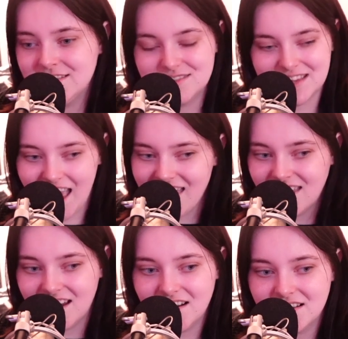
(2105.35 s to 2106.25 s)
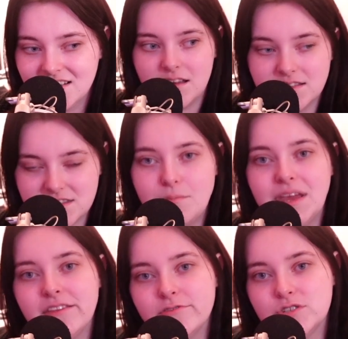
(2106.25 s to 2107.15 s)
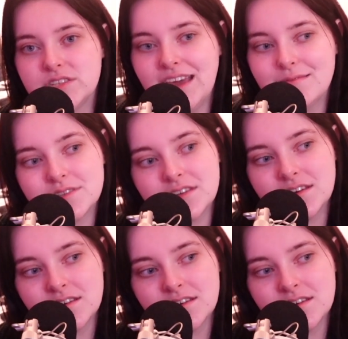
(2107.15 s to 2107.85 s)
to get there, and start making those steps.